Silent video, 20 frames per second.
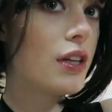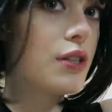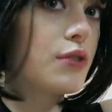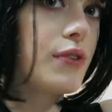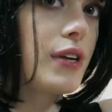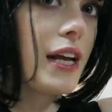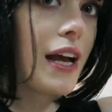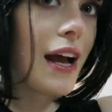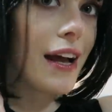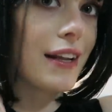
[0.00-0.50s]
But it's
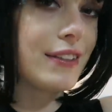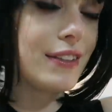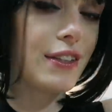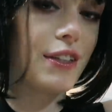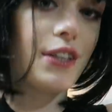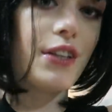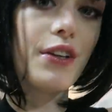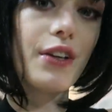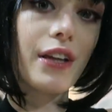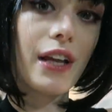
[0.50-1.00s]
really handy
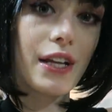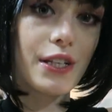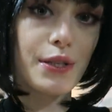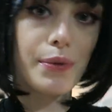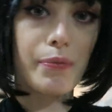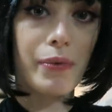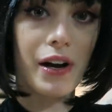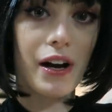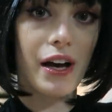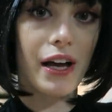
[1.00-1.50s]
that you can
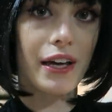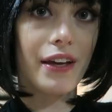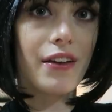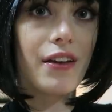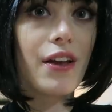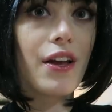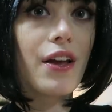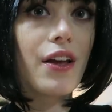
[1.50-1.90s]
actually buy